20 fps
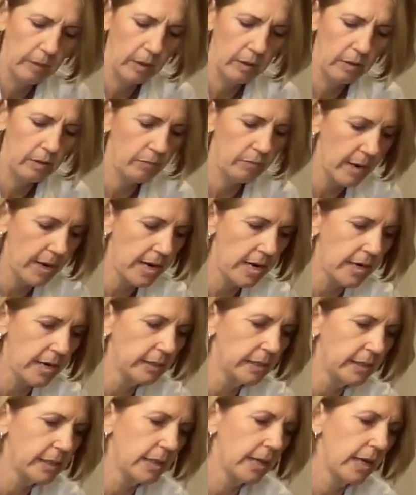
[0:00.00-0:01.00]
give my
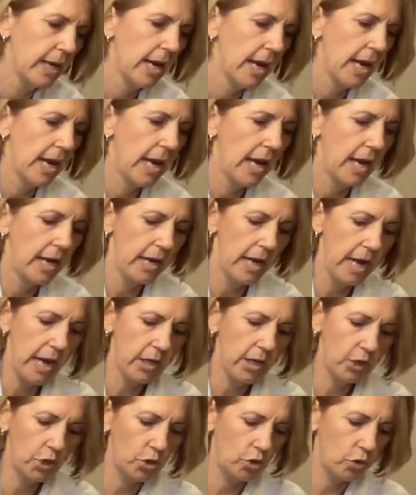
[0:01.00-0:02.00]
hands an
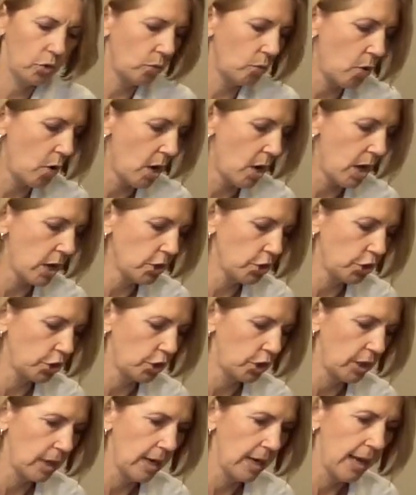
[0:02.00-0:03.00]
extra
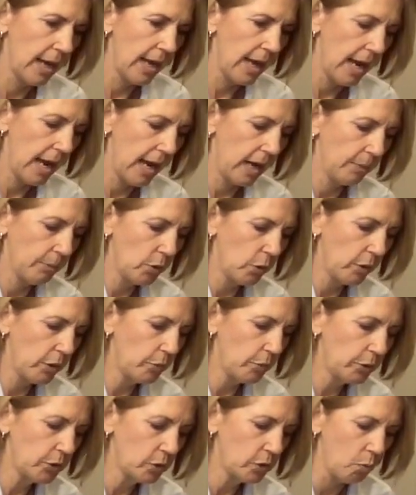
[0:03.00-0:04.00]
wash, and I'm going
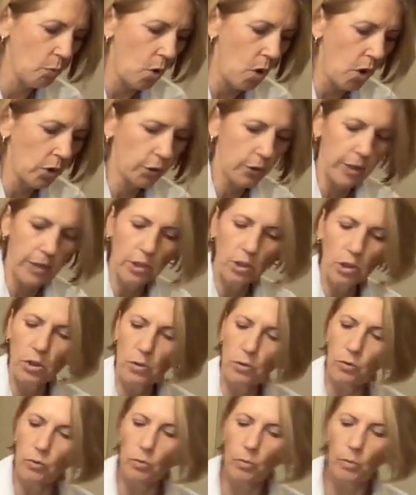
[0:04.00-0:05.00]
to put some water into